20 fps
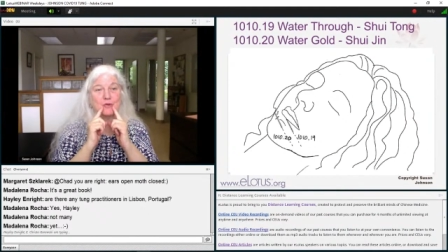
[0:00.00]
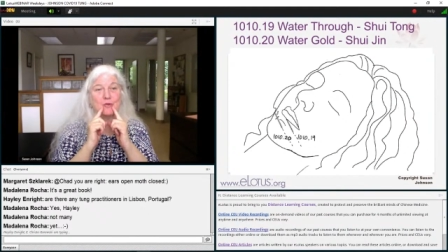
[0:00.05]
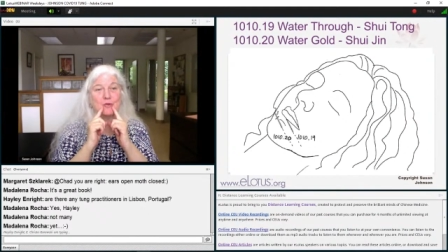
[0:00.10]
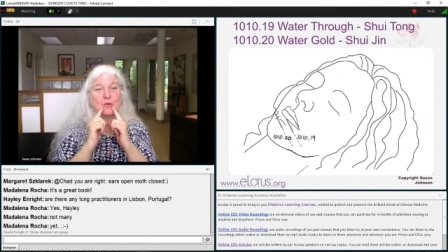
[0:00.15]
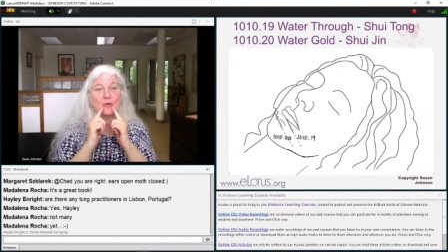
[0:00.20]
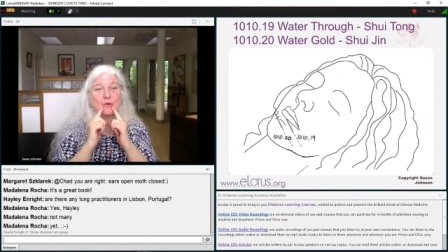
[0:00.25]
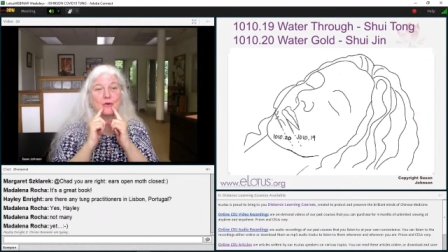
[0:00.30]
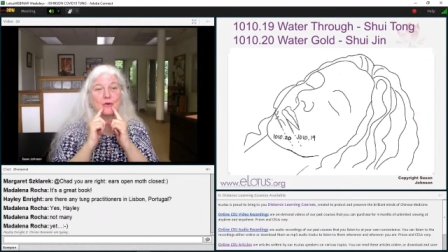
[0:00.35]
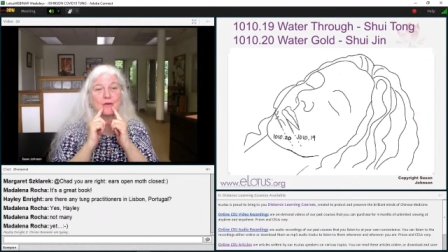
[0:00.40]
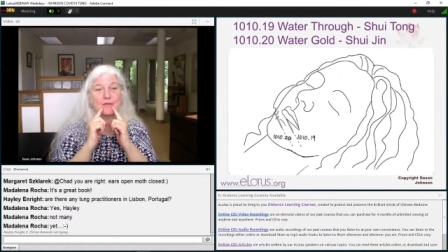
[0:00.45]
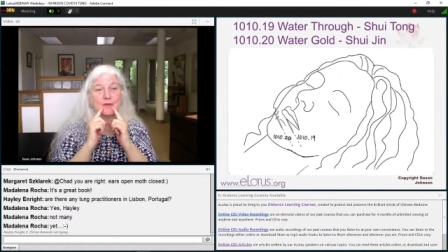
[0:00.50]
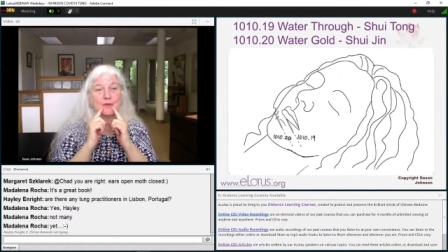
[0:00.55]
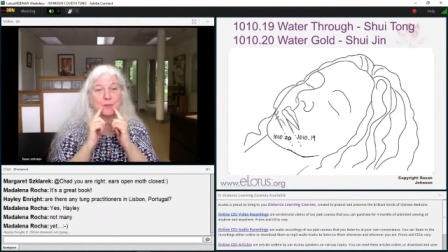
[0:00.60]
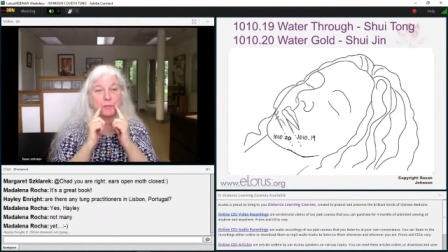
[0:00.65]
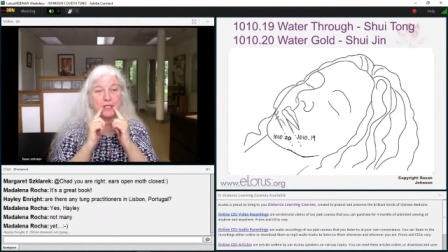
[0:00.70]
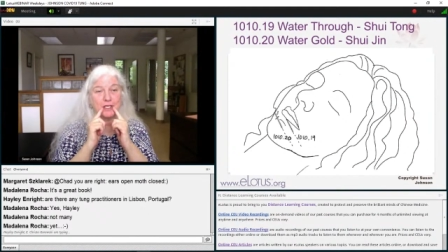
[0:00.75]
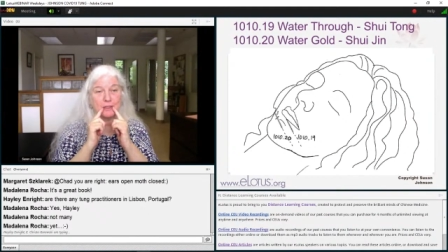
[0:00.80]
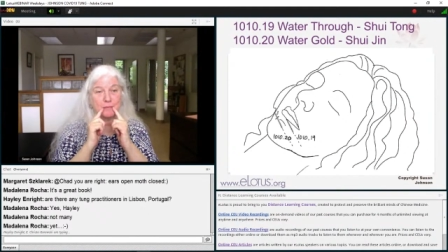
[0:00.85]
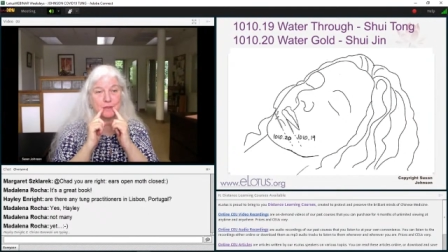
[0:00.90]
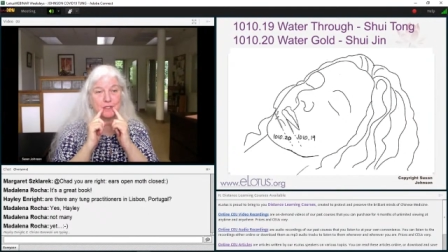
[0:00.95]
the corner of the
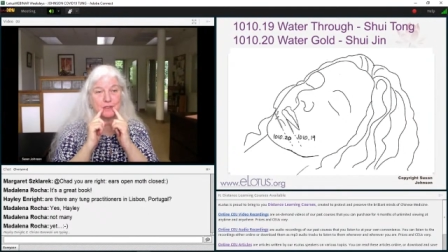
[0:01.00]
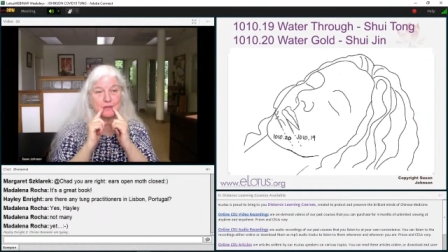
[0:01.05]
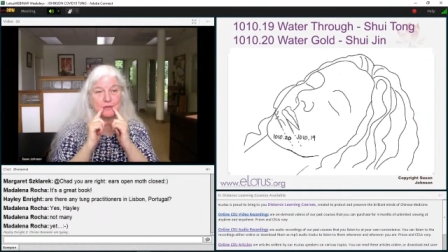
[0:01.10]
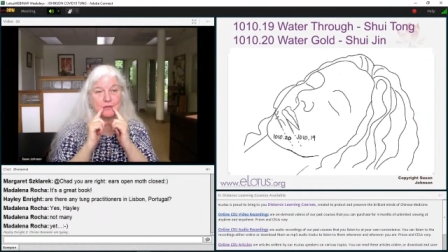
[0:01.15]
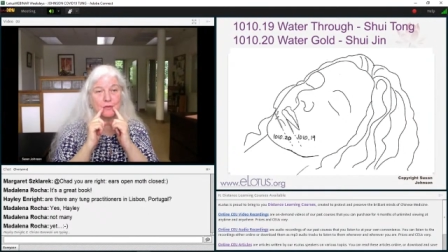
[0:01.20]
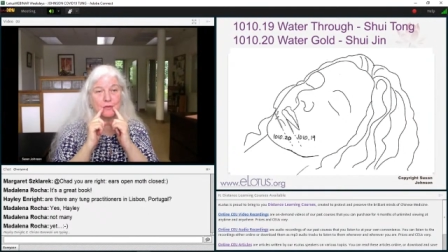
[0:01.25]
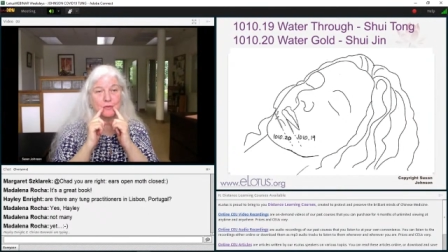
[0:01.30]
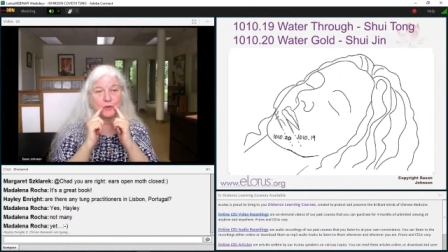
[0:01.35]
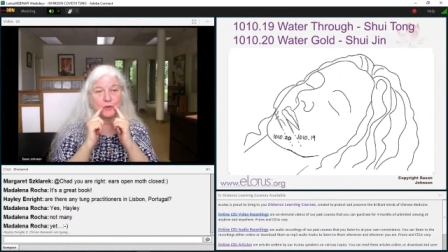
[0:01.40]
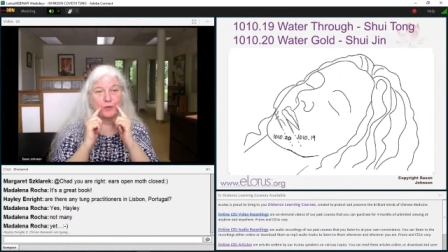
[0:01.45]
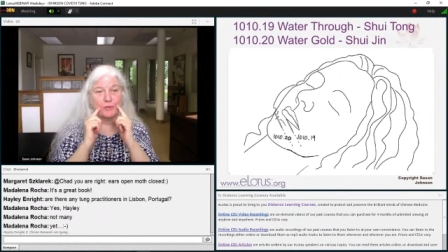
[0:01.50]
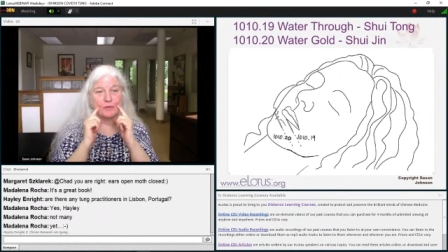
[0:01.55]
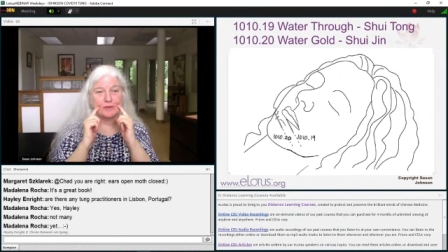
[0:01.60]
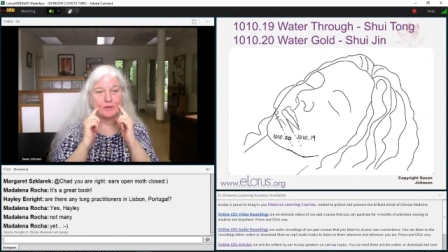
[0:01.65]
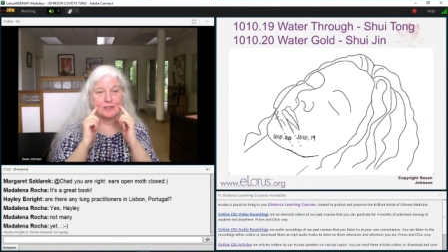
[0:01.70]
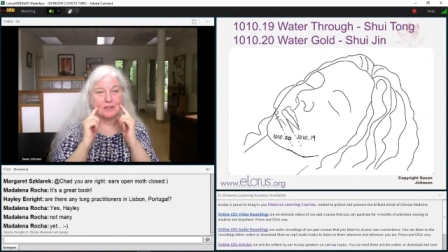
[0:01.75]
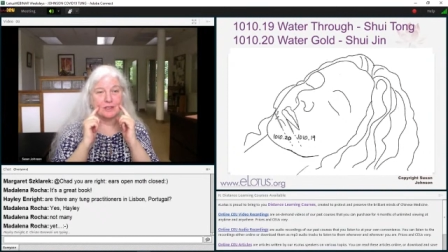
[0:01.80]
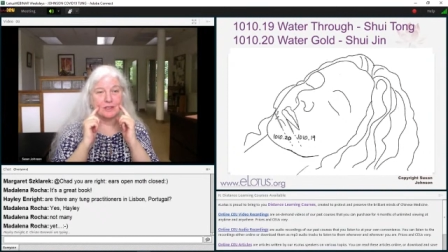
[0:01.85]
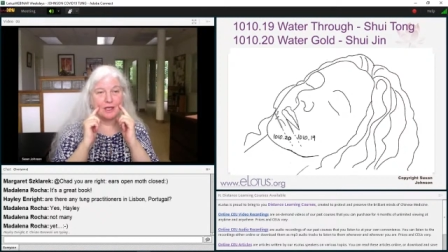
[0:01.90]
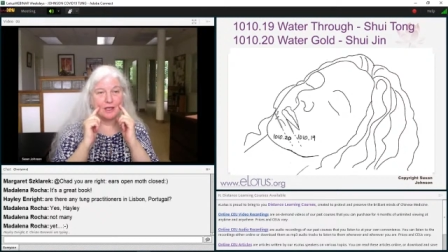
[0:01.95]
pigment. Don't go
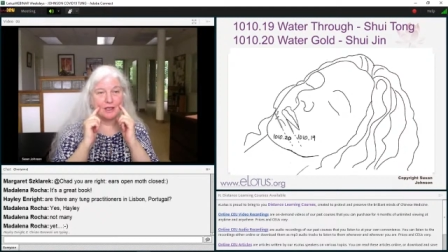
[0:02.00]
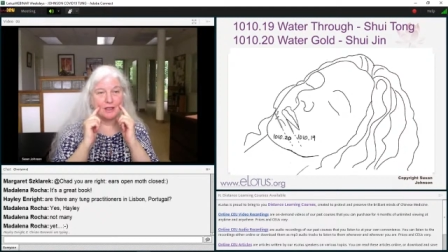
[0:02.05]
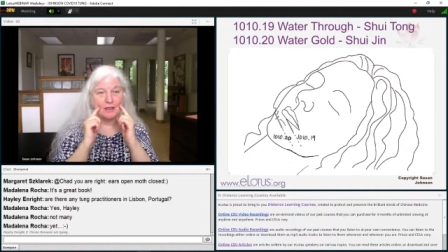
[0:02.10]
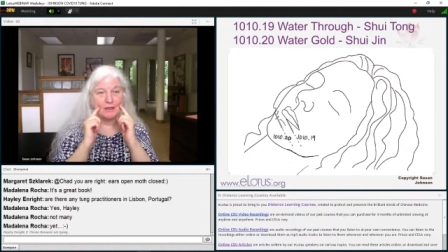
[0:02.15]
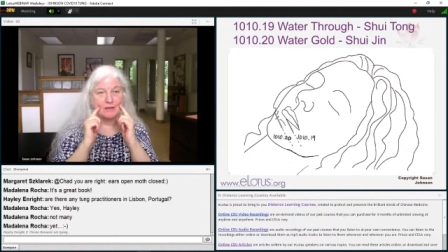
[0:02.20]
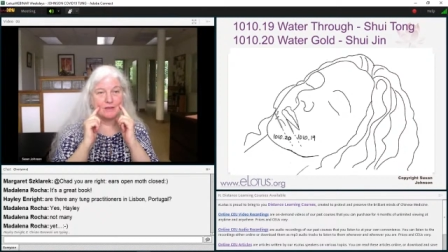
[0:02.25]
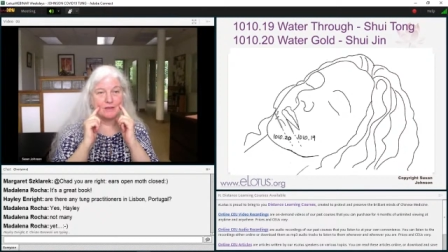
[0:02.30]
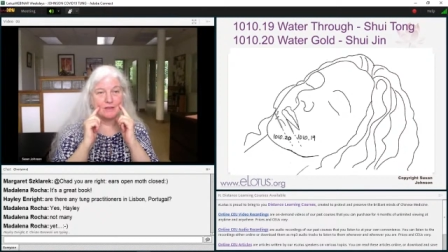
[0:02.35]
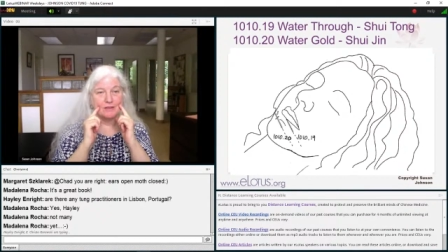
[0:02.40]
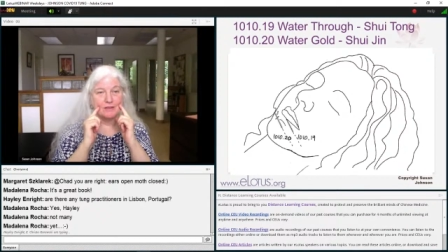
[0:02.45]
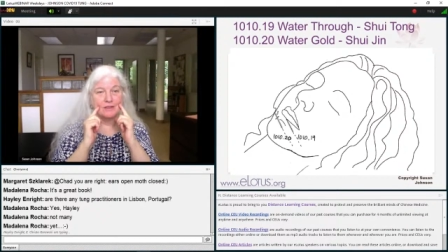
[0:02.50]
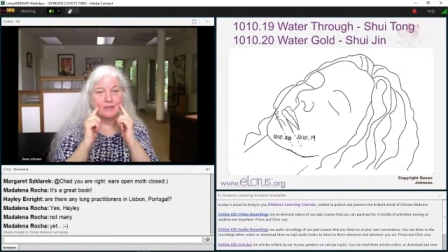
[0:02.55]
with the line.